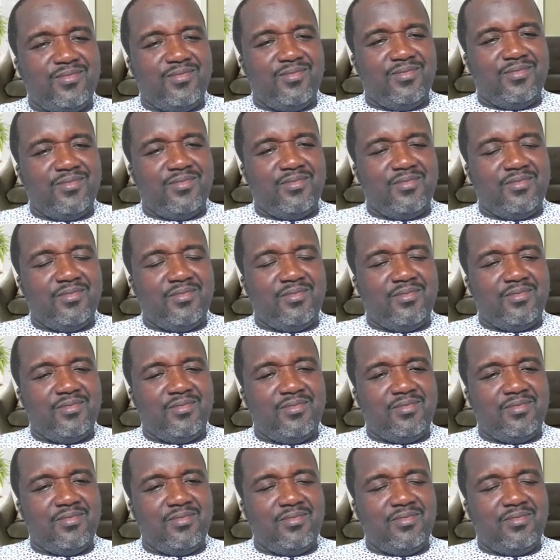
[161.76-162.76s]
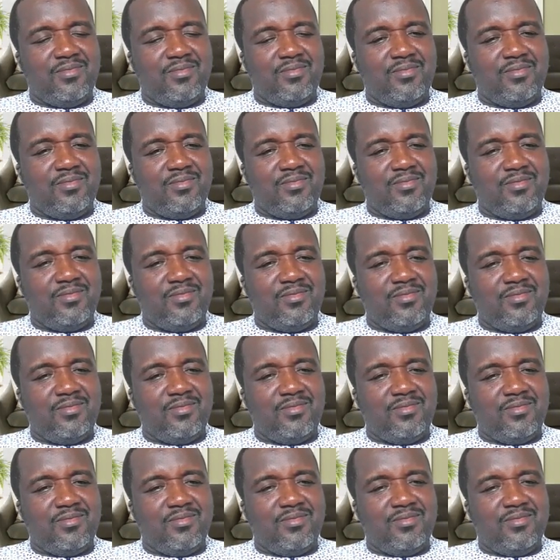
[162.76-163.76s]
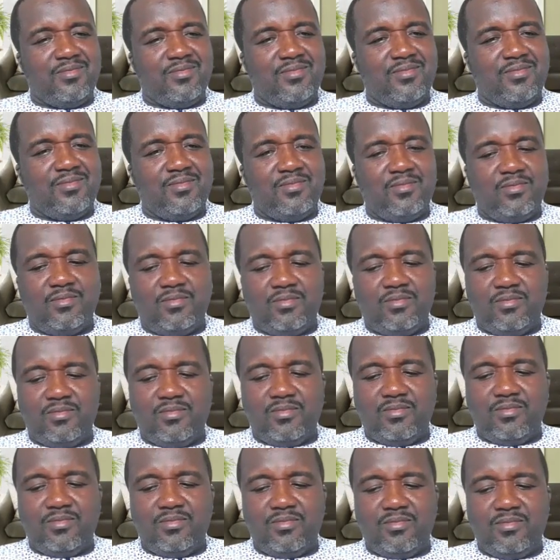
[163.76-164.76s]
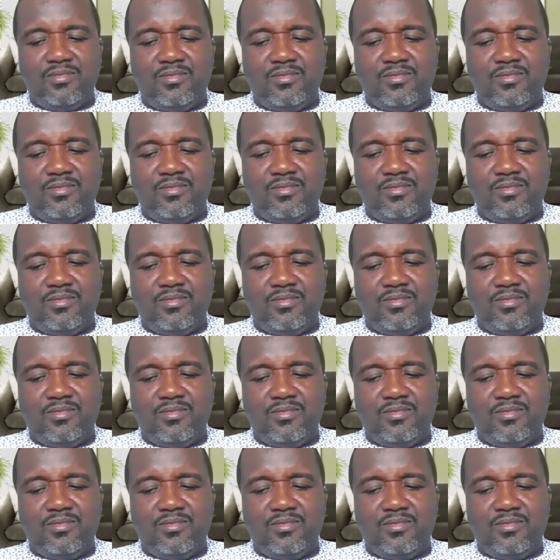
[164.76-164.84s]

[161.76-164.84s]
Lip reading: [no speech]